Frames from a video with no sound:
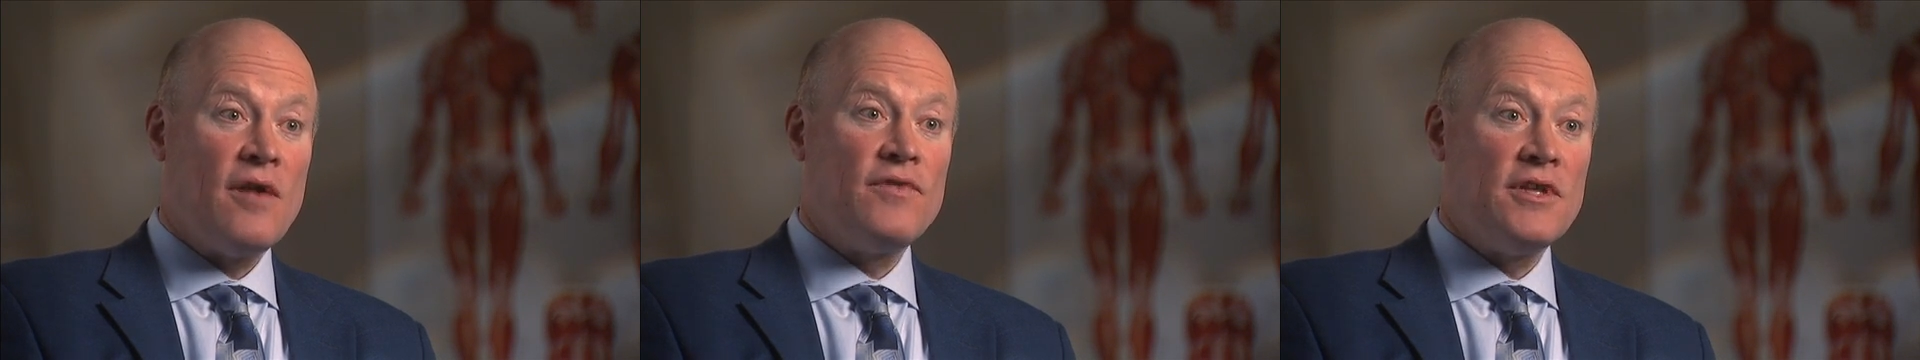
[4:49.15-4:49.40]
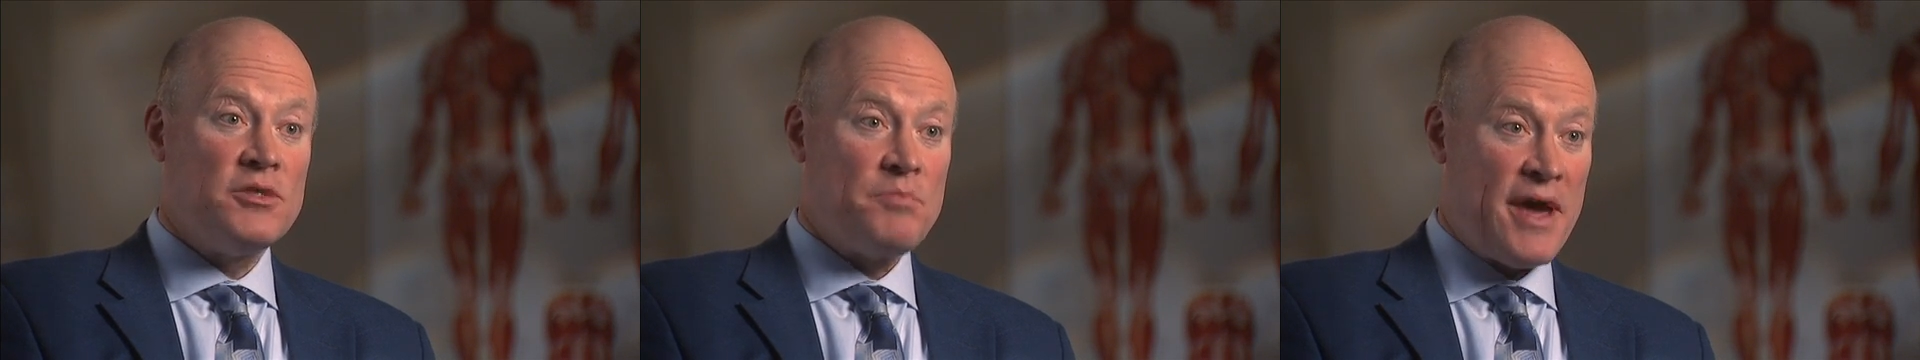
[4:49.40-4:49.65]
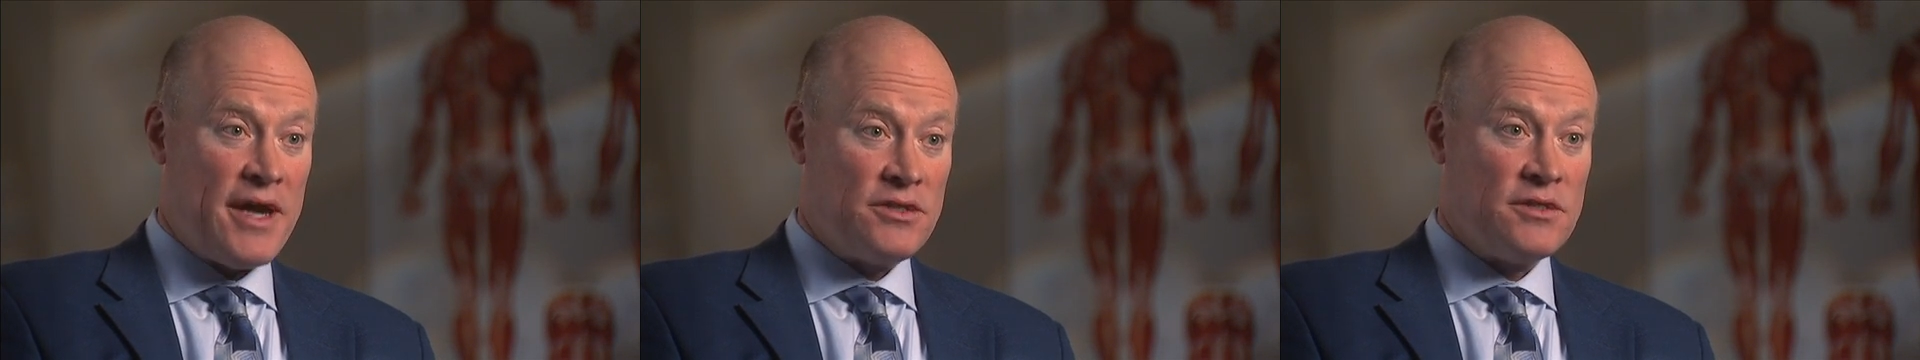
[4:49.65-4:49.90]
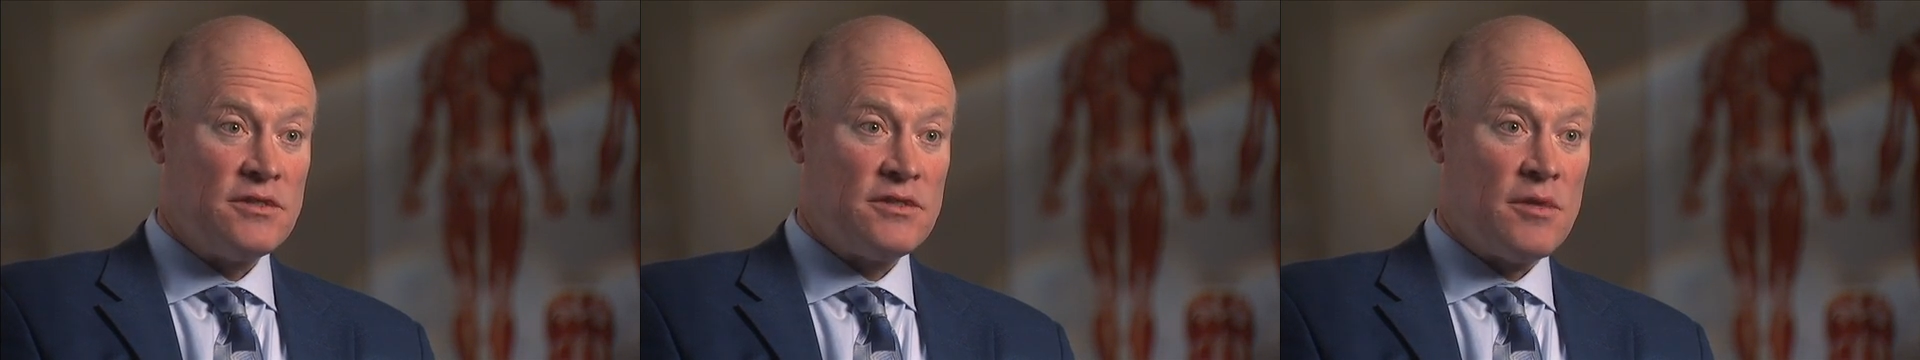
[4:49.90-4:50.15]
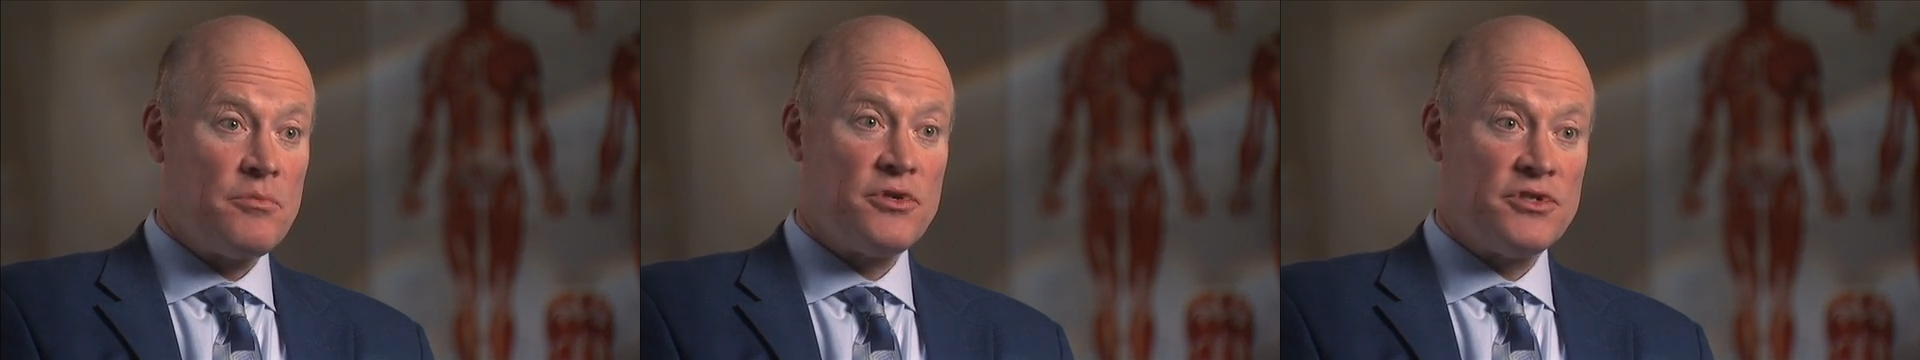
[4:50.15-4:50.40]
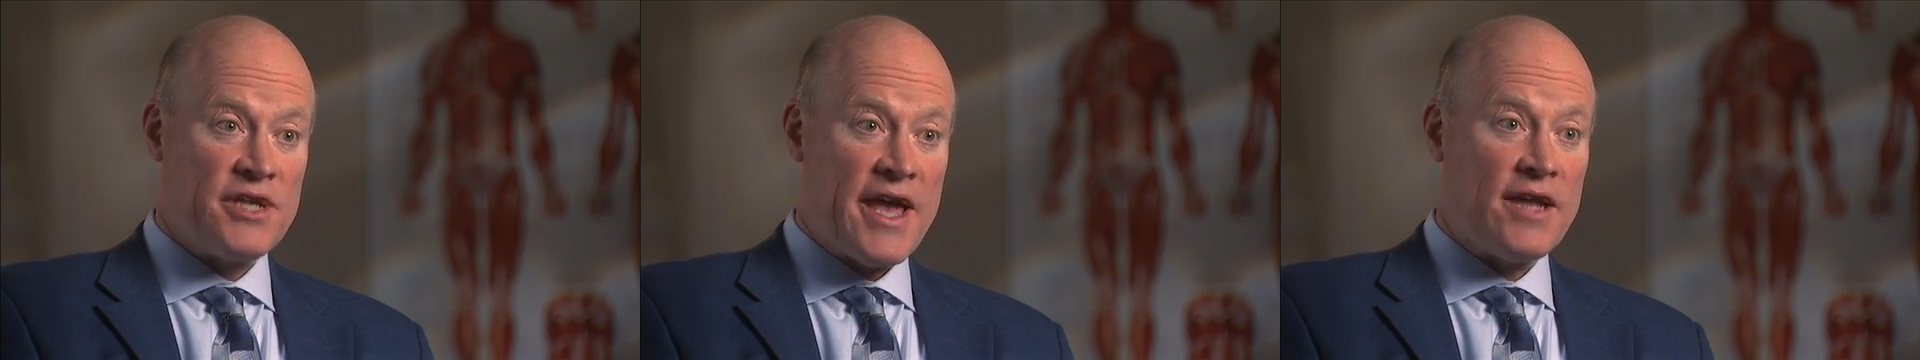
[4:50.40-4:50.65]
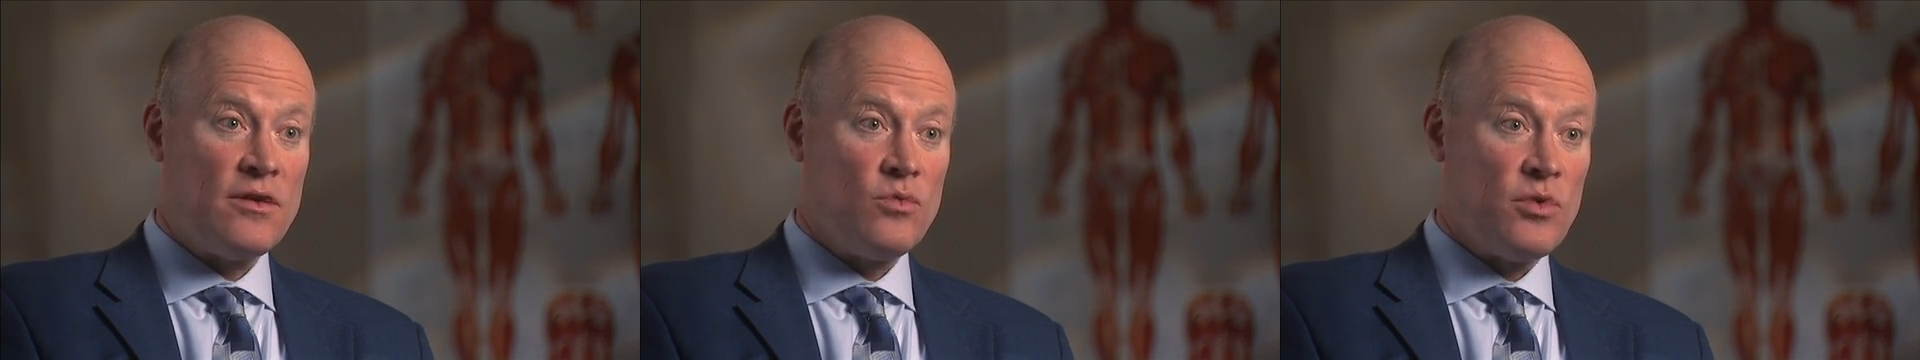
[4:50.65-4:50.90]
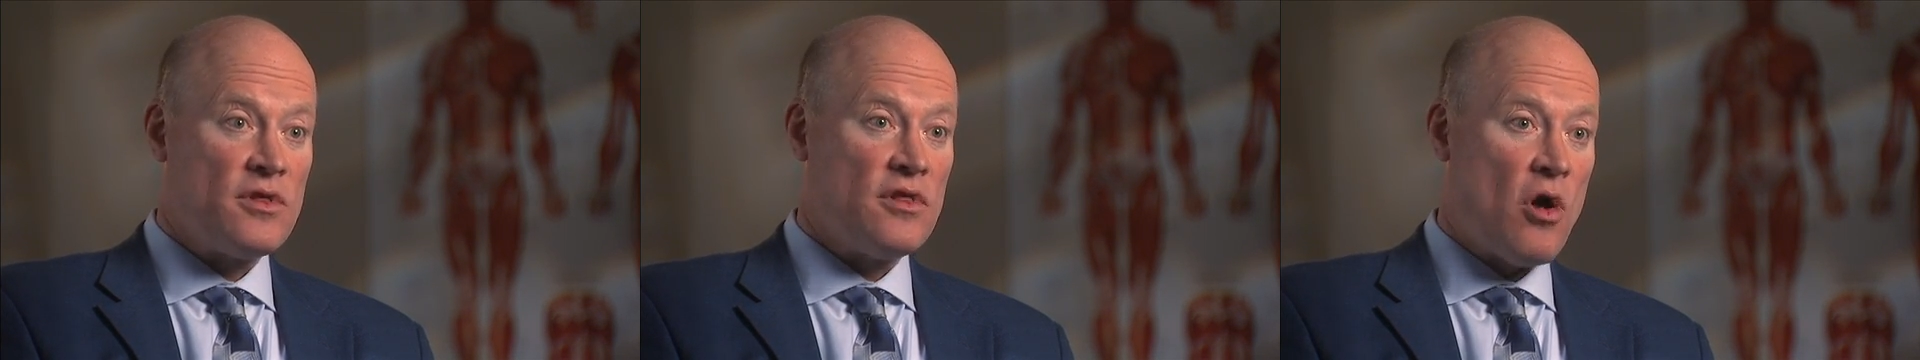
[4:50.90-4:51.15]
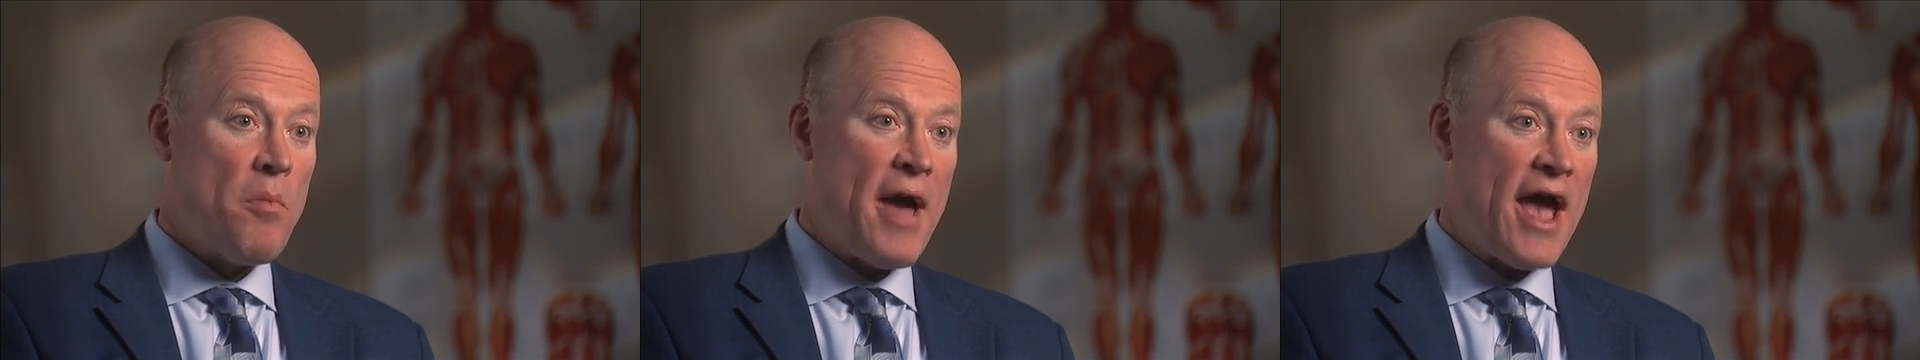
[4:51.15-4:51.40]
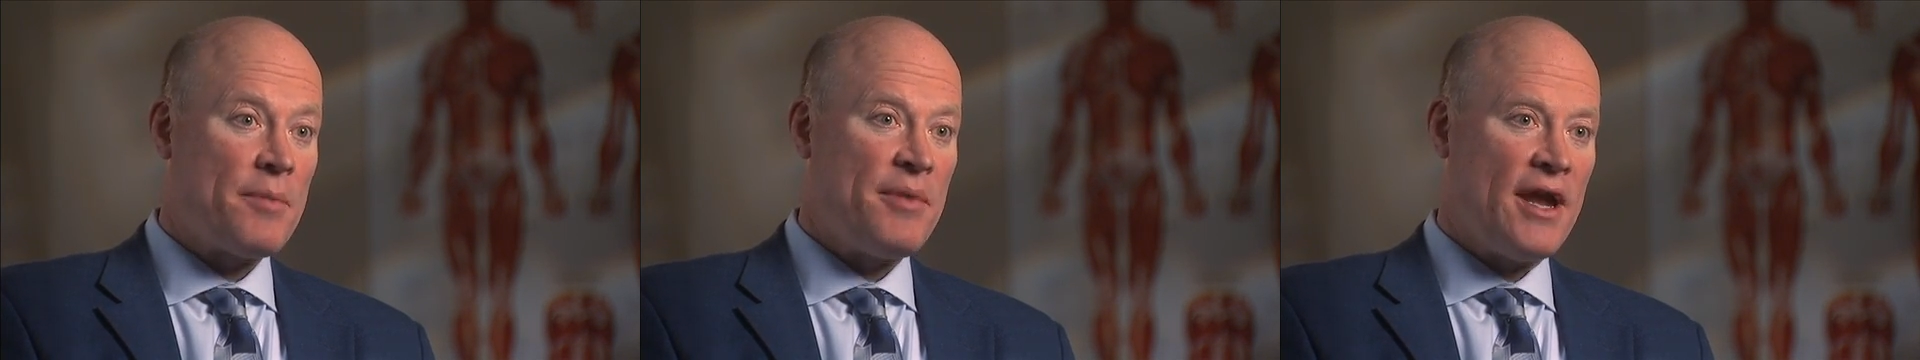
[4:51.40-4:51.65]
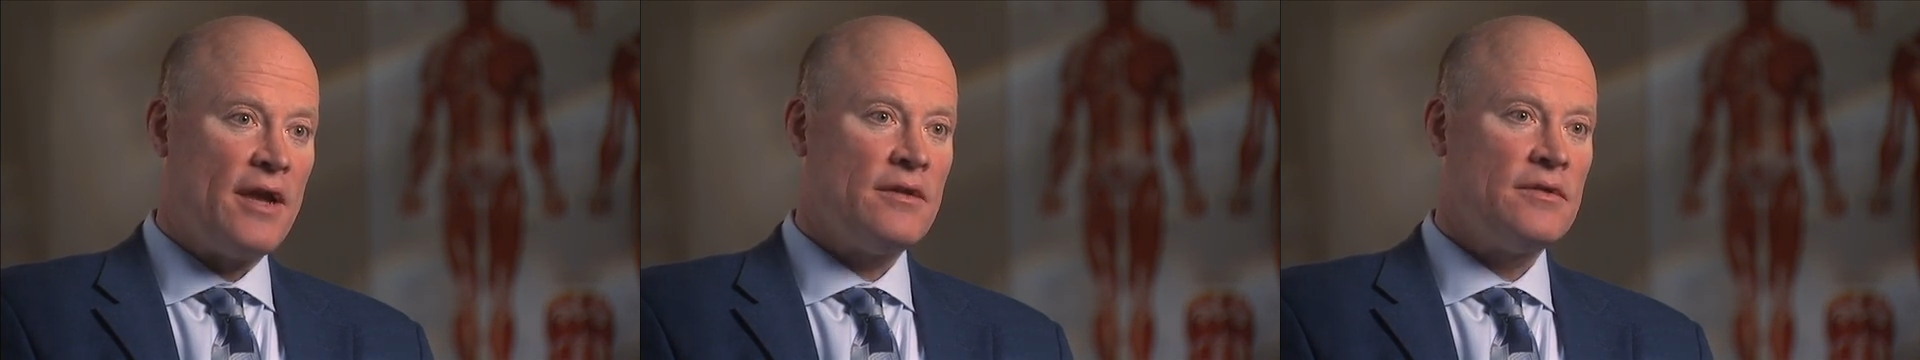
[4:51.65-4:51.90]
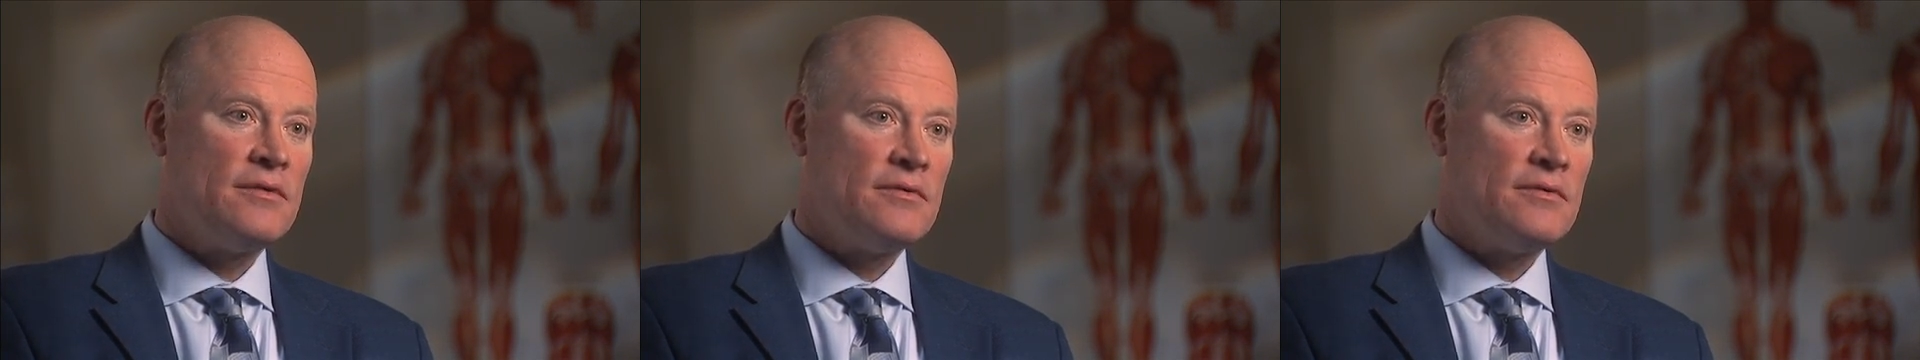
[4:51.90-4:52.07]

of these patients that present with low back pain.